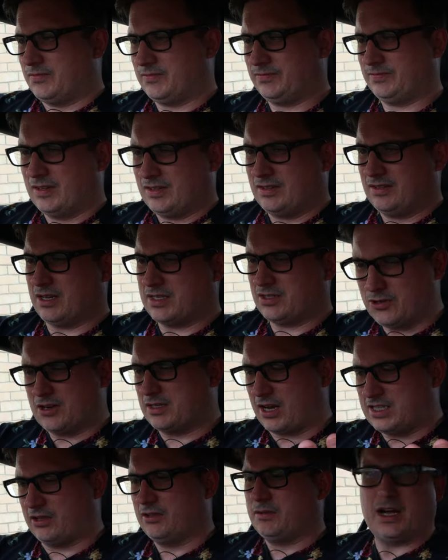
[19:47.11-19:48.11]
to find
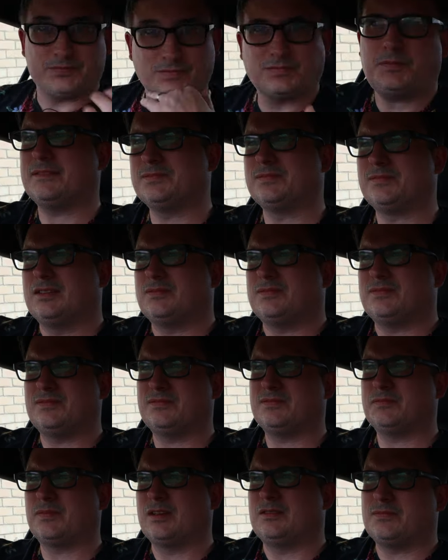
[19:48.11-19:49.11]
something about the
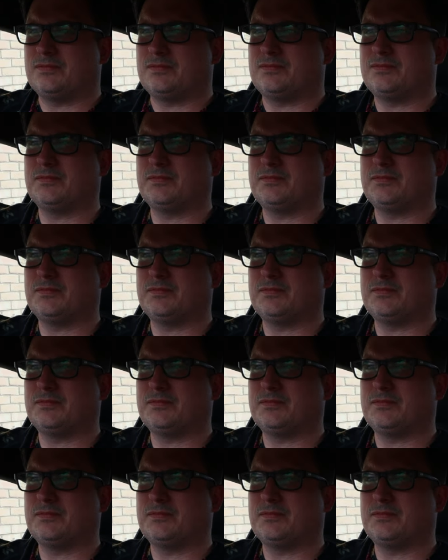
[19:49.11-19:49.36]
mirrors going